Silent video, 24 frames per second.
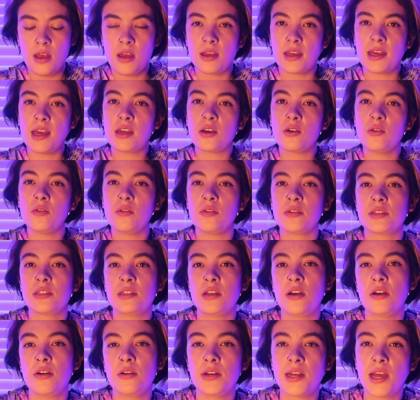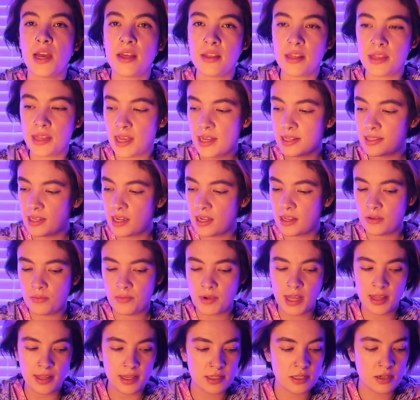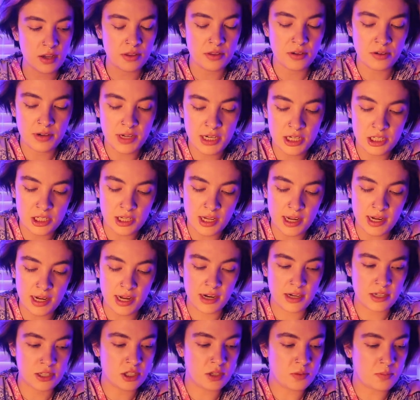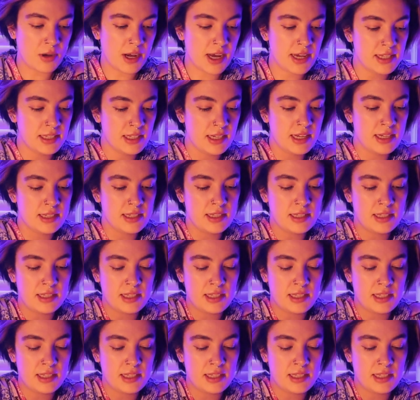Okay, cool. So now that that's out of the way, let's go through each sign, Aries through Pisces, and